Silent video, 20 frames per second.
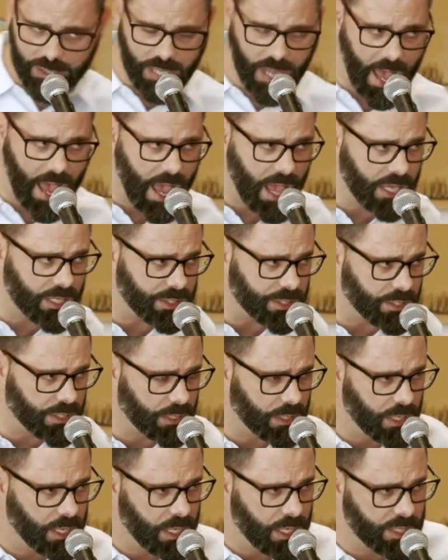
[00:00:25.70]

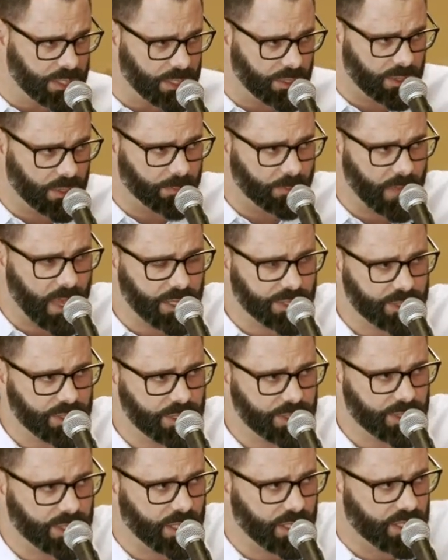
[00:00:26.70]
task is that the
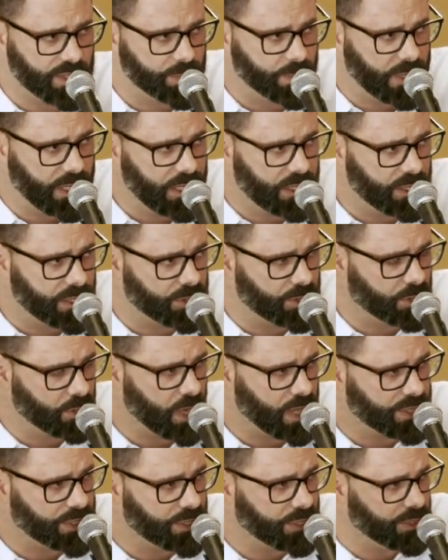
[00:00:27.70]
message that has been
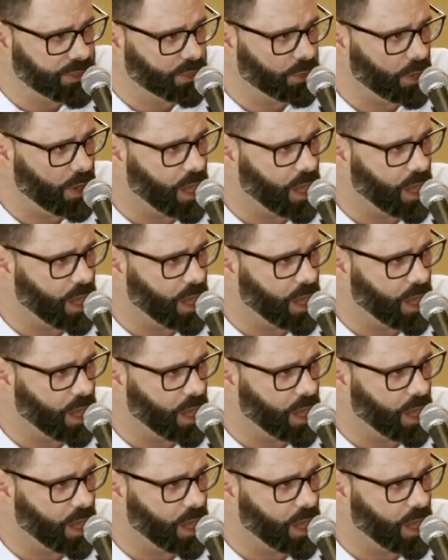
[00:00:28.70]
entrusted to